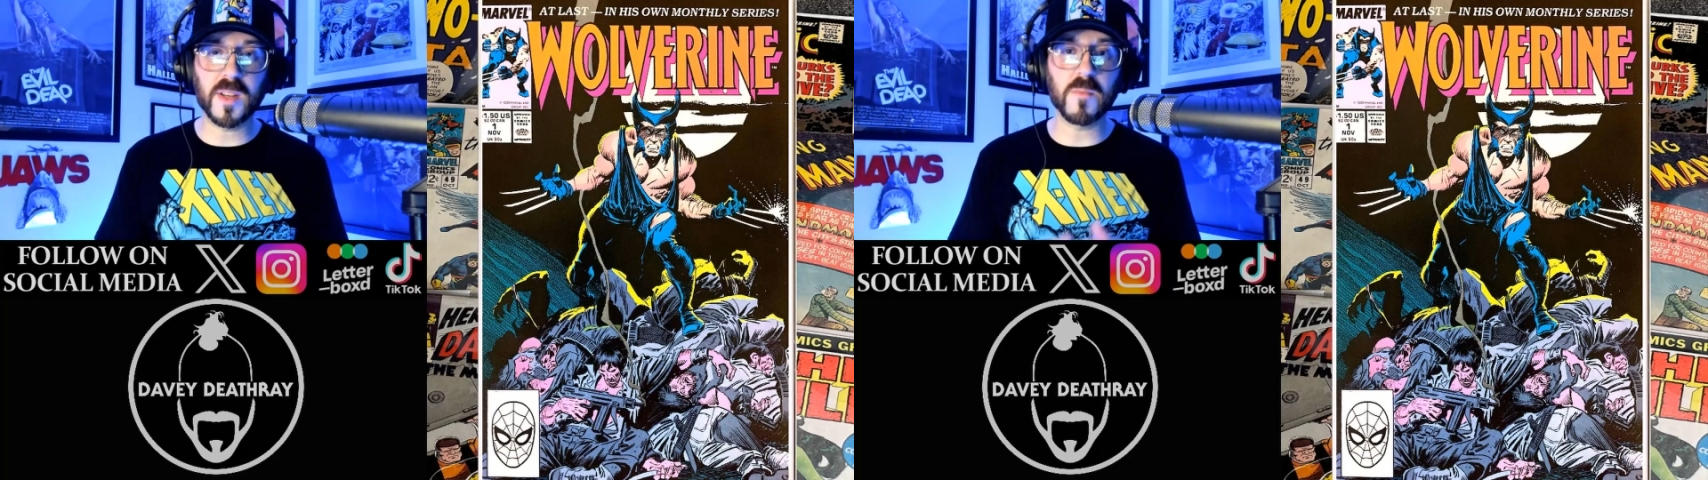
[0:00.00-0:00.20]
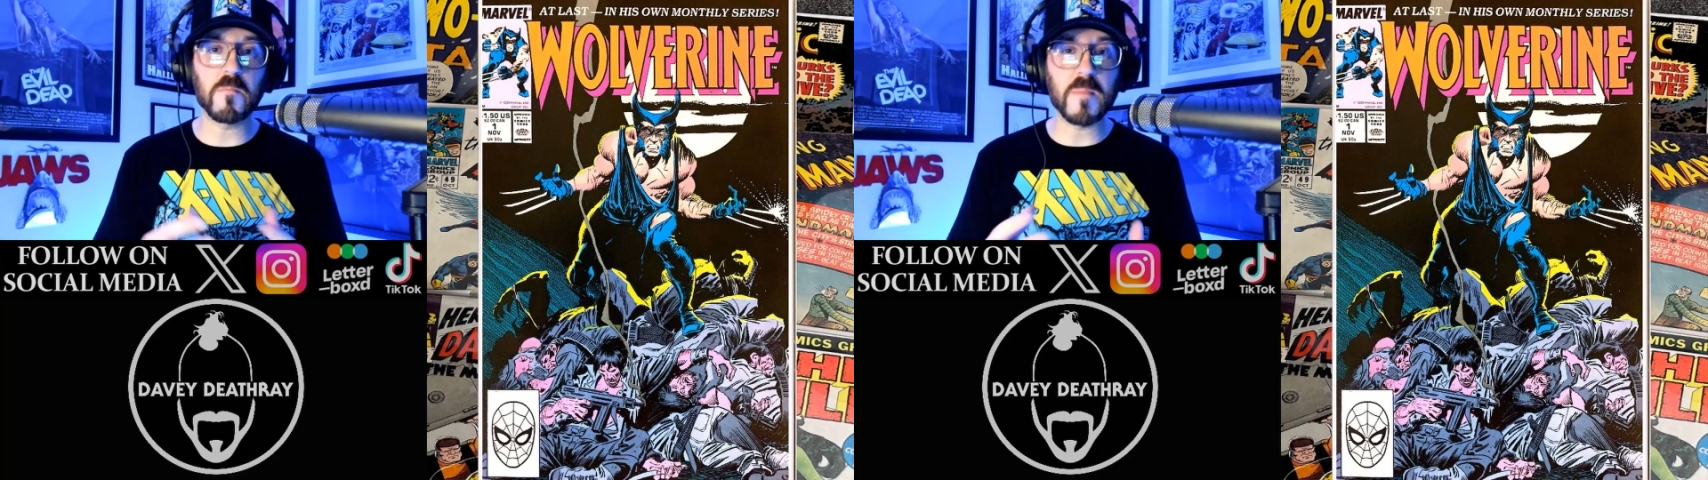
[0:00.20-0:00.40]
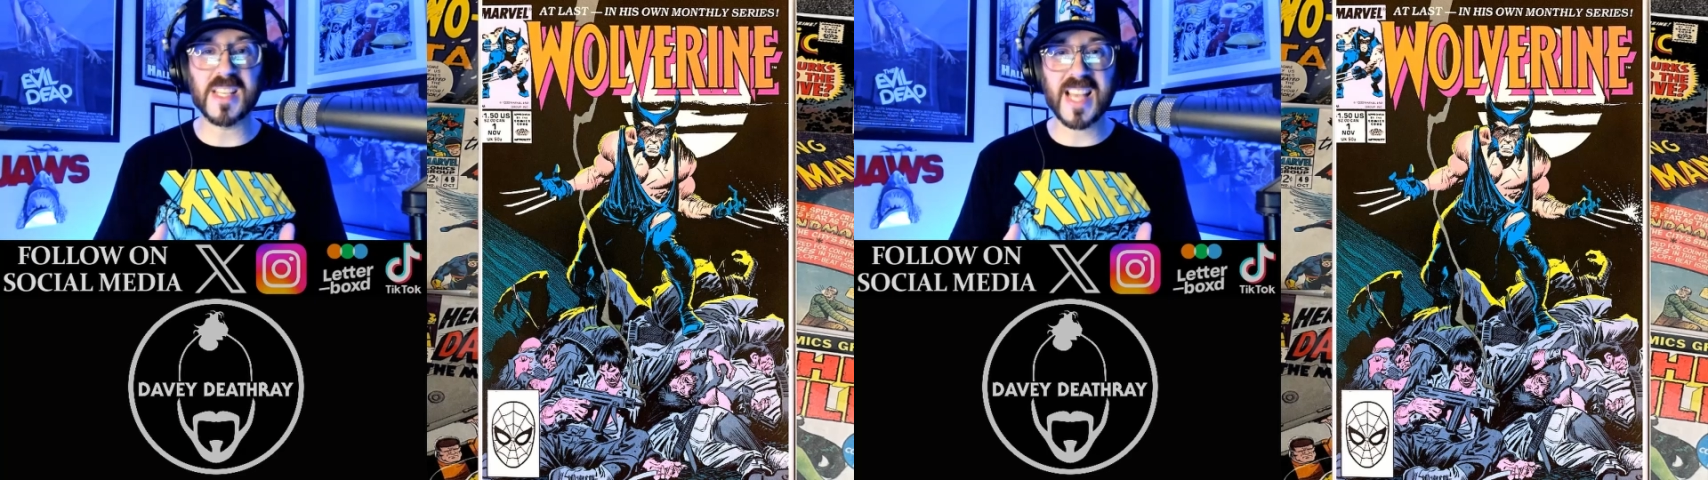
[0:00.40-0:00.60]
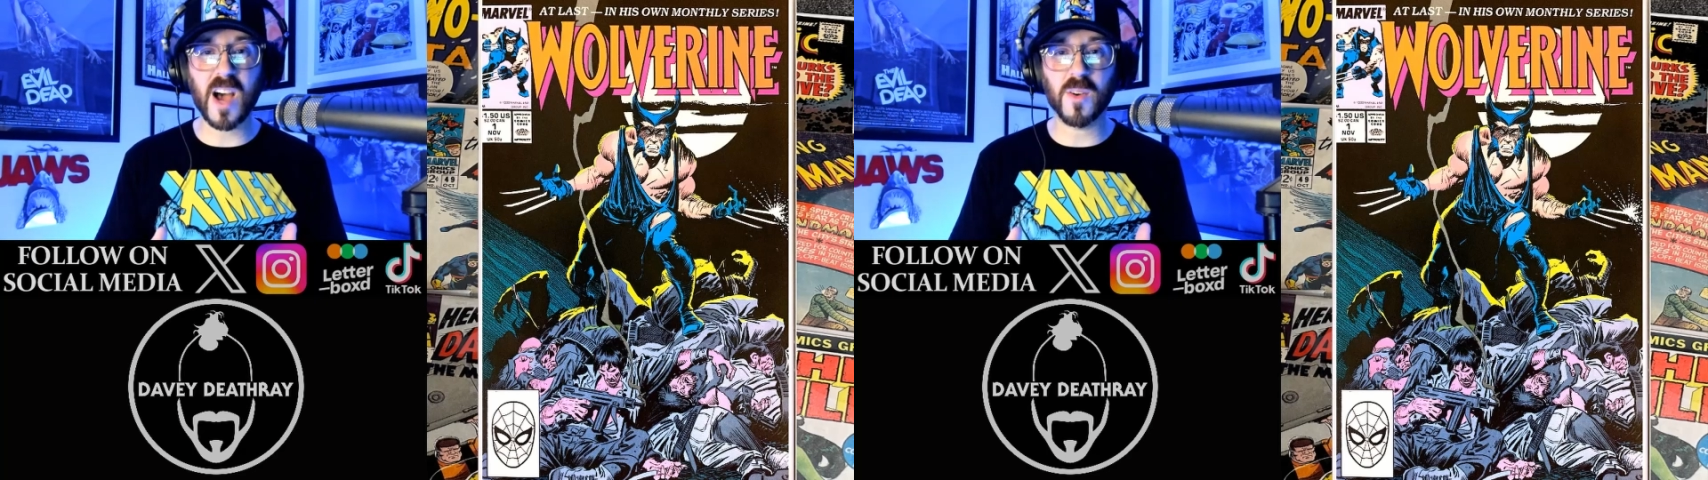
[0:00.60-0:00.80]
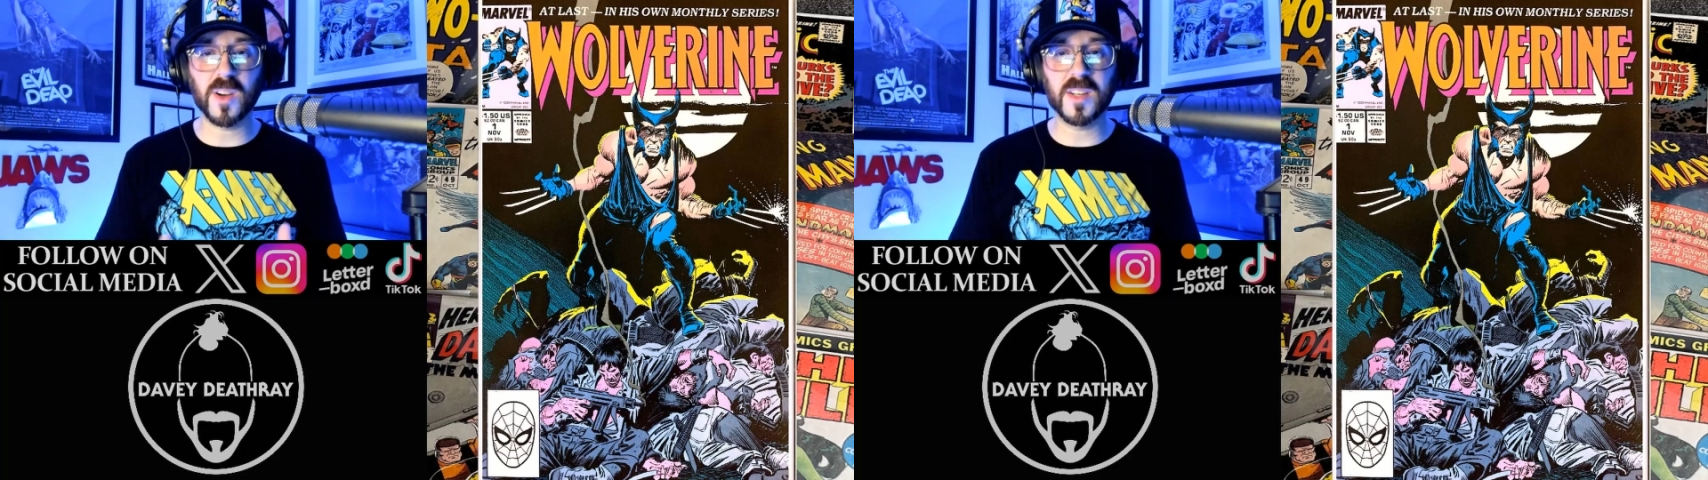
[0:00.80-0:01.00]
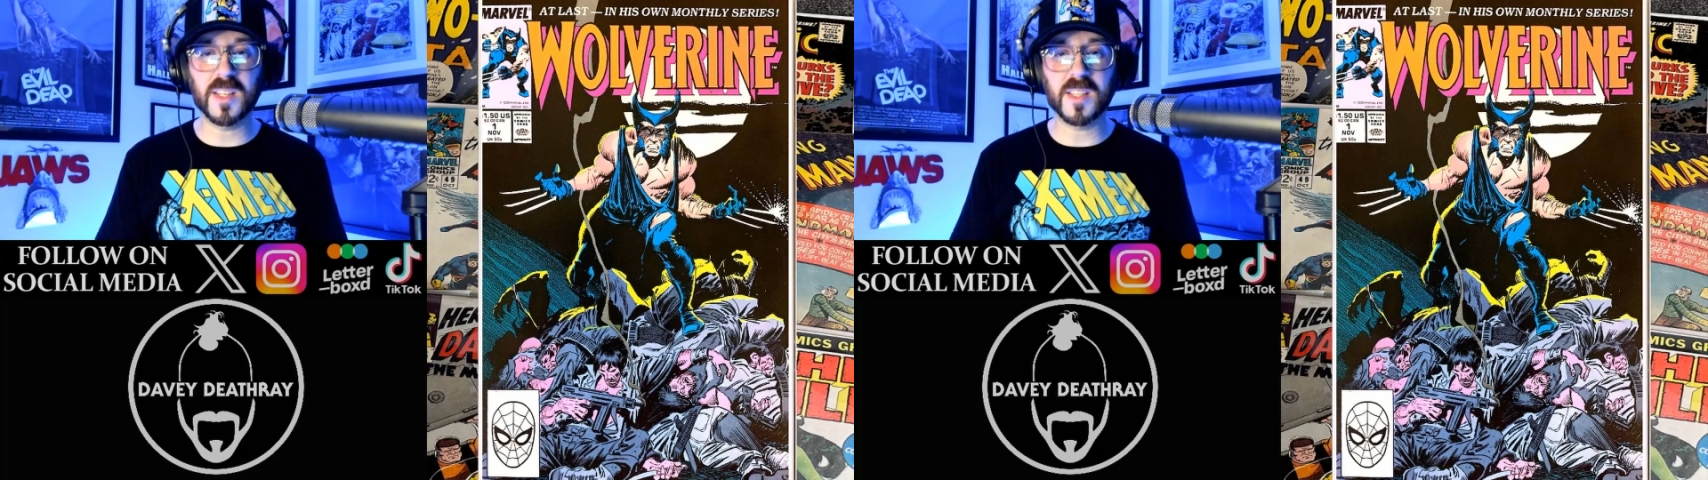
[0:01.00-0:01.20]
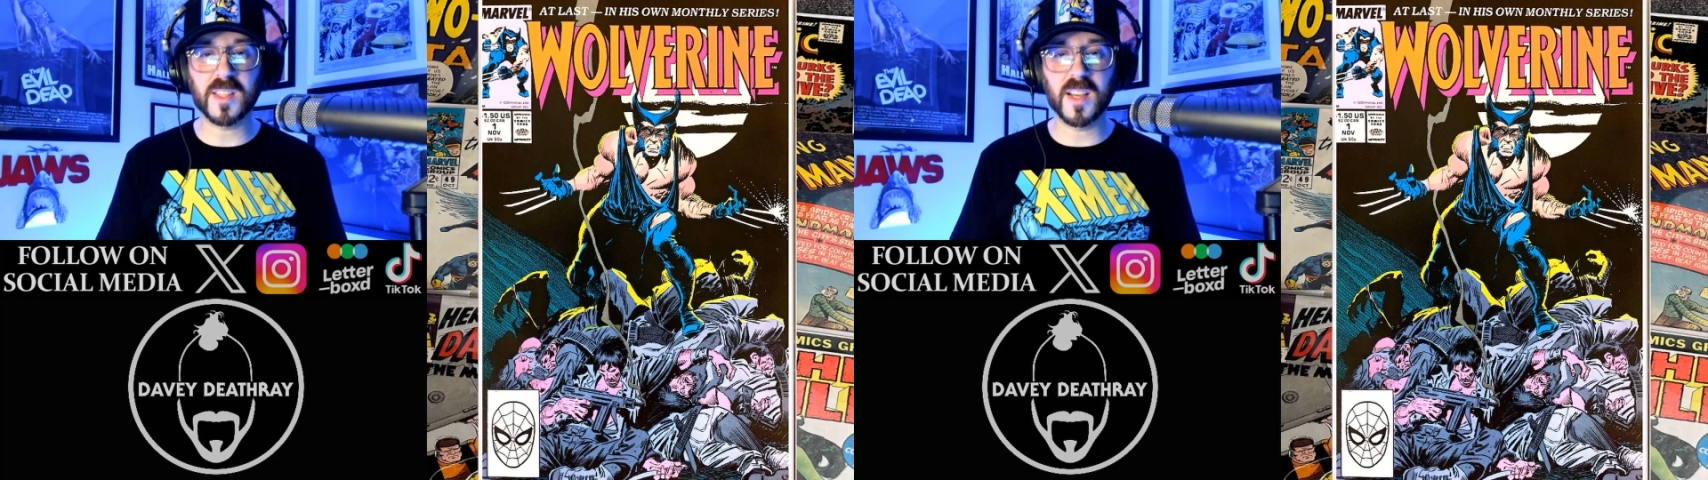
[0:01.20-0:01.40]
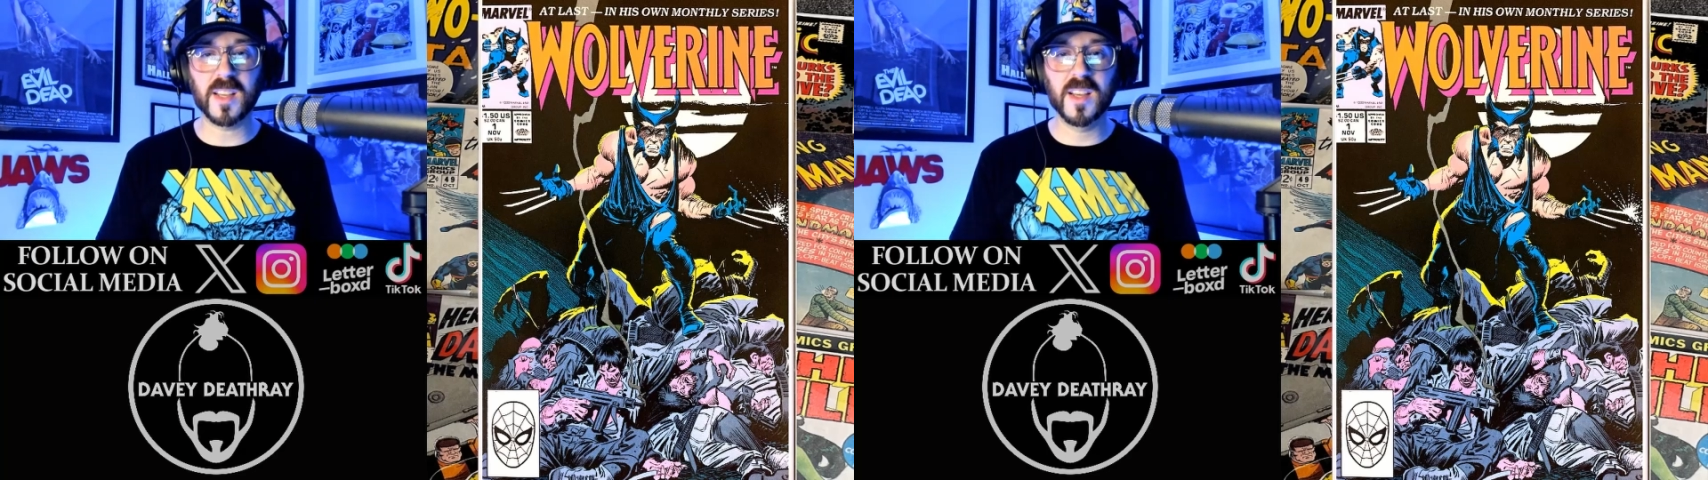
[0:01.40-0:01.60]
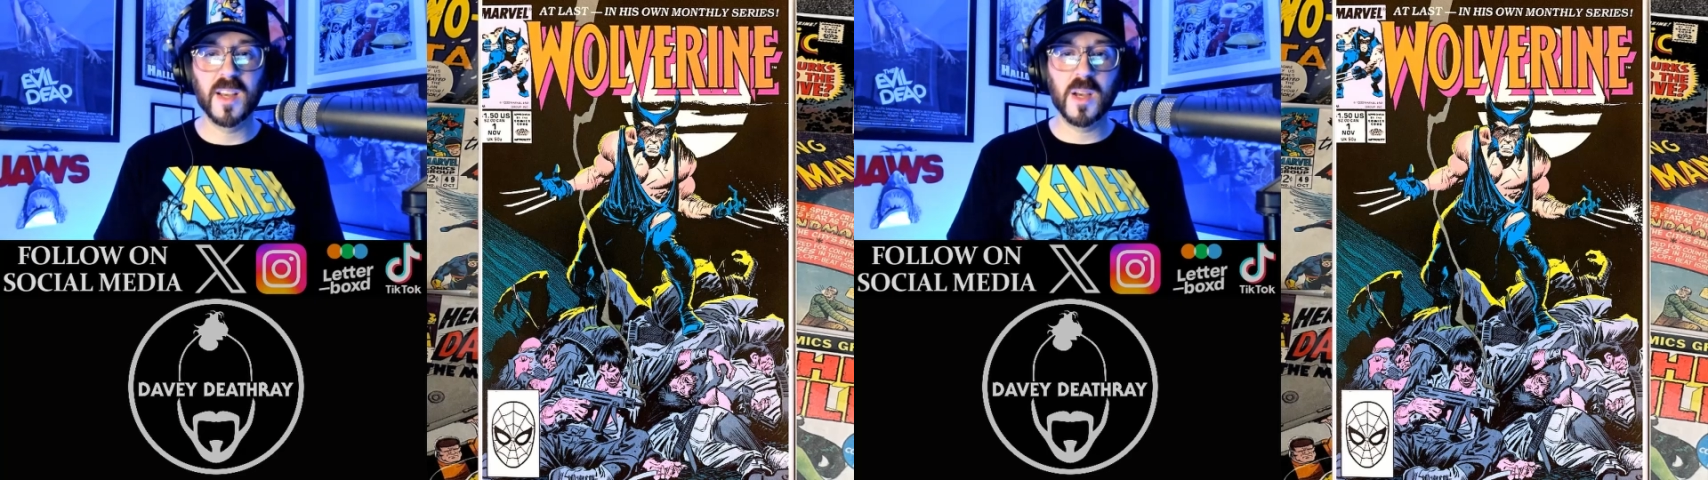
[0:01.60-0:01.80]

didn't miss out on anything.